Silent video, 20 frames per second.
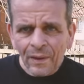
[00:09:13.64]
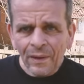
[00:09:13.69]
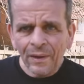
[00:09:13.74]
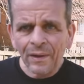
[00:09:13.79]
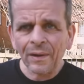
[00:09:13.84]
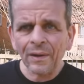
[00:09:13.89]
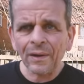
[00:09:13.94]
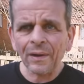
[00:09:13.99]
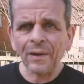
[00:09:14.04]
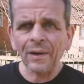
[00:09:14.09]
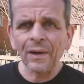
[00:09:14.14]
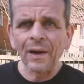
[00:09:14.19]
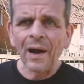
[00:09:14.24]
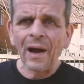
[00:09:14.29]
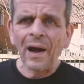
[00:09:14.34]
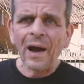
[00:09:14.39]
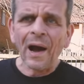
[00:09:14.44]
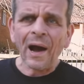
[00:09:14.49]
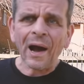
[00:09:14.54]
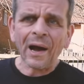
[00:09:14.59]
Uh,
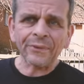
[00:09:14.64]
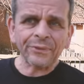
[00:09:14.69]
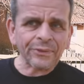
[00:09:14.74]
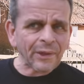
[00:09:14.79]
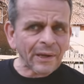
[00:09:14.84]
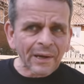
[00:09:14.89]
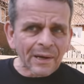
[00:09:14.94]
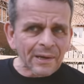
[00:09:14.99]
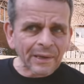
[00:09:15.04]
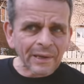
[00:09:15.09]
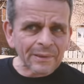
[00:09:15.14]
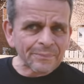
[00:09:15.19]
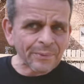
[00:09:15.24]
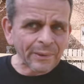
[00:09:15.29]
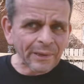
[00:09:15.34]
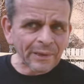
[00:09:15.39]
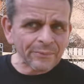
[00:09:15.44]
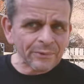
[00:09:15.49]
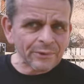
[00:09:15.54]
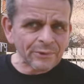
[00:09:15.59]
I think I get
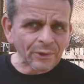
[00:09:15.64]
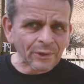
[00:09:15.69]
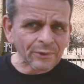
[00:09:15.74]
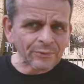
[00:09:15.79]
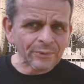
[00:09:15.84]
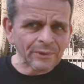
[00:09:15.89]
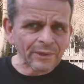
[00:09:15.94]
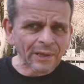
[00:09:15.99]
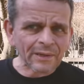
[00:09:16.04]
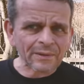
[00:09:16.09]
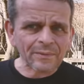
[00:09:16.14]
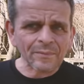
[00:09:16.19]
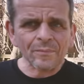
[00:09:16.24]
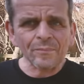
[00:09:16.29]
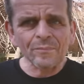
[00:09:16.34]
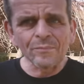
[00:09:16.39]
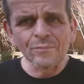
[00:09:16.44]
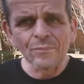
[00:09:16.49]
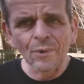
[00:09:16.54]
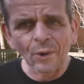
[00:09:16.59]
better results with that
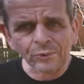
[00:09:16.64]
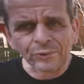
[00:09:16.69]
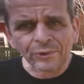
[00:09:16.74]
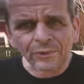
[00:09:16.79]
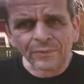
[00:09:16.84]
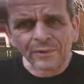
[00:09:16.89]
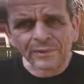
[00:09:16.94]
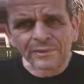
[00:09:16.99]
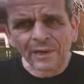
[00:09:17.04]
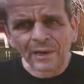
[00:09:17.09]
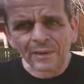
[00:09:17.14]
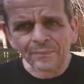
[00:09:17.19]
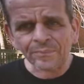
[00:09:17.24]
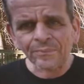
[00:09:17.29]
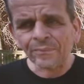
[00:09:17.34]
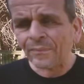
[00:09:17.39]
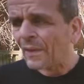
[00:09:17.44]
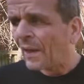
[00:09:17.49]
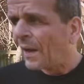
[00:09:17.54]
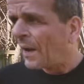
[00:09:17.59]
most of the time.
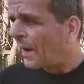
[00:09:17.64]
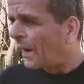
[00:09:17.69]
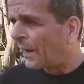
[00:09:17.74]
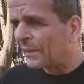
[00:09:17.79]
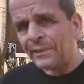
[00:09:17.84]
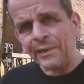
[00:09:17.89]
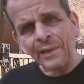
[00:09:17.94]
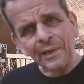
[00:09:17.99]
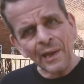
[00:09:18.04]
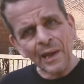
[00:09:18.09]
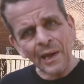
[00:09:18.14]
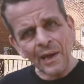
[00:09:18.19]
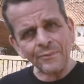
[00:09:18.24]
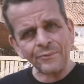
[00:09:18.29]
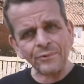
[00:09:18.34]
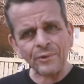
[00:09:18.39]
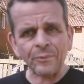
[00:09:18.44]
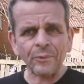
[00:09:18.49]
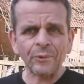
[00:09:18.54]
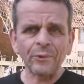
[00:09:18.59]
I did have
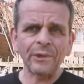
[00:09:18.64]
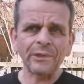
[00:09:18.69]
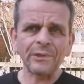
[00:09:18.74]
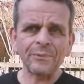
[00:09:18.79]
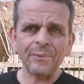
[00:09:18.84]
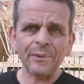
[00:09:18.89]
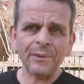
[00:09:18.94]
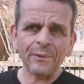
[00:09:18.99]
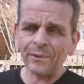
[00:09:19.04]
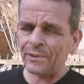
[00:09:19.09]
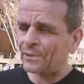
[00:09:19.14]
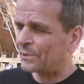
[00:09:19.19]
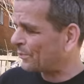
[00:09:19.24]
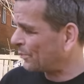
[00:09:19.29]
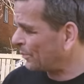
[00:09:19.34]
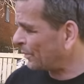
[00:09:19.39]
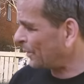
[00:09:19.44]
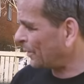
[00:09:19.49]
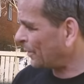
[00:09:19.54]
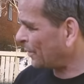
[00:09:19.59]
some good experience
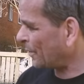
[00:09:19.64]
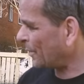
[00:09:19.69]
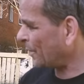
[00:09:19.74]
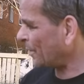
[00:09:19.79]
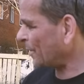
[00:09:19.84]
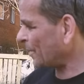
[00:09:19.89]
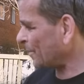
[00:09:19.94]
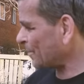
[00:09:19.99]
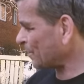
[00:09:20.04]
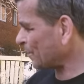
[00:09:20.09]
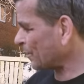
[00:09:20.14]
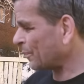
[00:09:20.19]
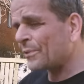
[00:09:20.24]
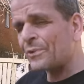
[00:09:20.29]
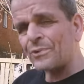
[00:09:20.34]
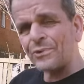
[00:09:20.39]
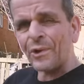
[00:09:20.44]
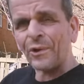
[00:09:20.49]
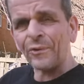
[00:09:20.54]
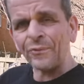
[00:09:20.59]
with um,
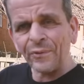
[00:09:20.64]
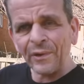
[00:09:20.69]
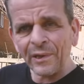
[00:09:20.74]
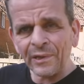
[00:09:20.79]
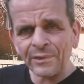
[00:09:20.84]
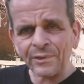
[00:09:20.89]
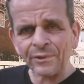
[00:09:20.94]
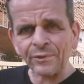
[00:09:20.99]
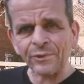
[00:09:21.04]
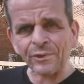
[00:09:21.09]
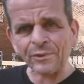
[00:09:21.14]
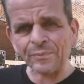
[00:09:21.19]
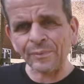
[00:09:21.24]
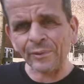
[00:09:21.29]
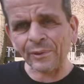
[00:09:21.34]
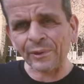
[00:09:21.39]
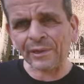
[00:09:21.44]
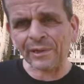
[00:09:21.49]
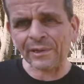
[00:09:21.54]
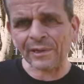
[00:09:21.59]
the sulfate, just
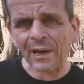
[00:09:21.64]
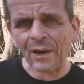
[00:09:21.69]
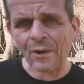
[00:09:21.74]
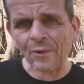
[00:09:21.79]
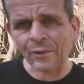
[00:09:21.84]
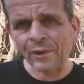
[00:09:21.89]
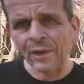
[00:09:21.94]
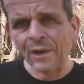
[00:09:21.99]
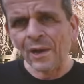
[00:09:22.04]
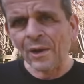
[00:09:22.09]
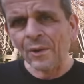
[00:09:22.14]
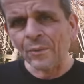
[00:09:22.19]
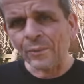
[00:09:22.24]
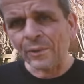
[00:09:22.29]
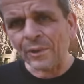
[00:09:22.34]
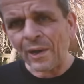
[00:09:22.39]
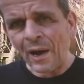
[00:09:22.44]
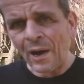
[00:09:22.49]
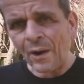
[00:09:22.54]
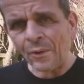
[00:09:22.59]
putting it down
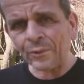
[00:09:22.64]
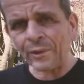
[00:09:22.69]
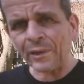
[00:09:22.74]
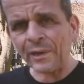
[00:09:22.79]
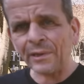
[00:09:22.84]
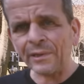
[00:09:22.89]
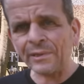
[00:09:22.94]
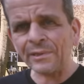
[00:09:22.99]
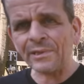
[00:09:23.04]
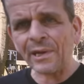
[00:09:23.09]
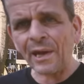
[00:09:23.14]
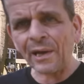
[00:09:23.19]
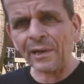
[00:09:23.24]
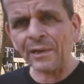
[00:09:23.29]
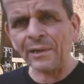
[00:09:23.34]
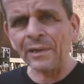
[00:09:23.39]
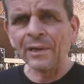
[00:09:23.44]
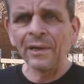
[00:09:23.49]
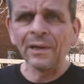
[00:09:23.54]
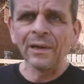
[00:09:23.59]
without any
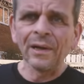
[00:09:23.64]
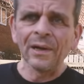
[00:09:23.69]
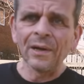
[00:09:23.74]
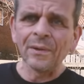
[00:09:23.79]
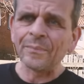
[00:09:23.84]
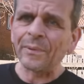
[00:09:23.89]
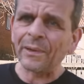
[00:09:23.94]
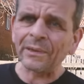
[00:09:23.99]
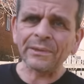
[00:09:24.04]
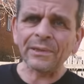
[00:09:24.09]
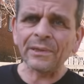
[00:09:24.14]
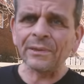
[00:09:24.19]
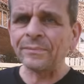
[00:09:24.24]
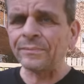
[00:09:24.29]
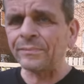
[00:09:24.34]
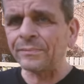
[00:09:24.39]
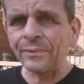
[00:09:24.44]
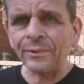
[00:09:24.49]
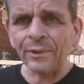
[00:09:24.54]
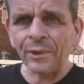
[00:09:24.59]
saggar. But
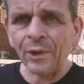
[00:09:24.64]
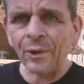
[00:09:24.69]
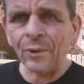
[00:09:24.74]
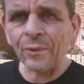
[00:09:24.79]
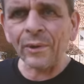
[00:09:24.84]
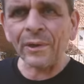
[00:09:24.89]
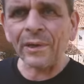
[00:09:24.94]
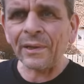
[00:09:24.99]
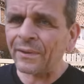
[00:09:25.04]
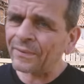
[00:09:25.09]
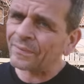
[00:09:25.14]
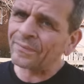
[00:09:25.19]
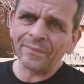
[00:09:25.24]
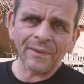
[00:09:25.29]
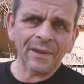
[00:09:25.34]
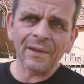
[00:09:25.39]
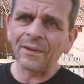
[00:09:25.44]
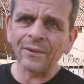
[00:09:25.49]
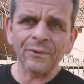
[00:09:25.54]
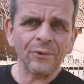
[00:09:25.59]
you know,
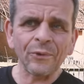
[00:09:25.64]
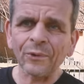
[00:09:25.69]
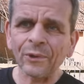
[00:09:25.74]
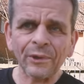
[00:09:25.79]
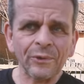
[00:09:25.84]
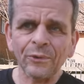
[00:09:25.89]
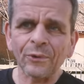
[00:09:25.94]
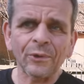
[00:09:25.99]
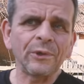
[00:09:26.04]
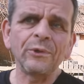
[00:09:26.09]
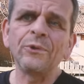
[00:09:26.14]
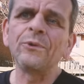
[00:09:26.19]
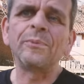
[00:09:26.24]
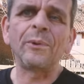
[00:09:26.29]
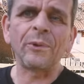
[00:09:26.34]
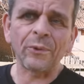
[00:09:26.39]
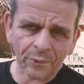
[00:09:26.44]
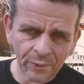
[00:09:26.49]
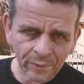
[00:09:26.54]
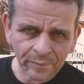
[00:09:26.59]
you can you can do
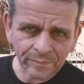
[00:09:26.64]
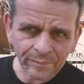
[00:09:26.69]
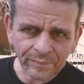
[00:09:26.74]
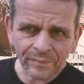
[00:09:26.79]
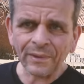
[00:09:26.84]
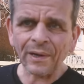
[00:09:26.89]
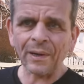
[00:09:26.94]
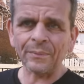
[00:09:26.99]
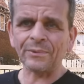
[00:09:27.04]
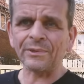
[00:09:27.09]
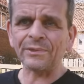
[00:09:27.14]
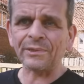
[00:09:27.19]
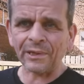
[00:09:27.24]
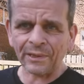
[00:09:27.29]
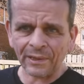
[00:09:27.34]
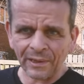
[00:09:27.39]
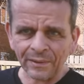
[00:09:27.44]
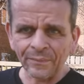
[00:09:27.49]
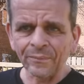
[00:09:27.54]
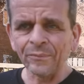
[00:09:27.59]
both. I'm just
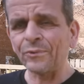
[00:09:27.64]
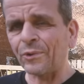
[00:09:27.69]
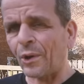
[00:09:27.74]
saying that.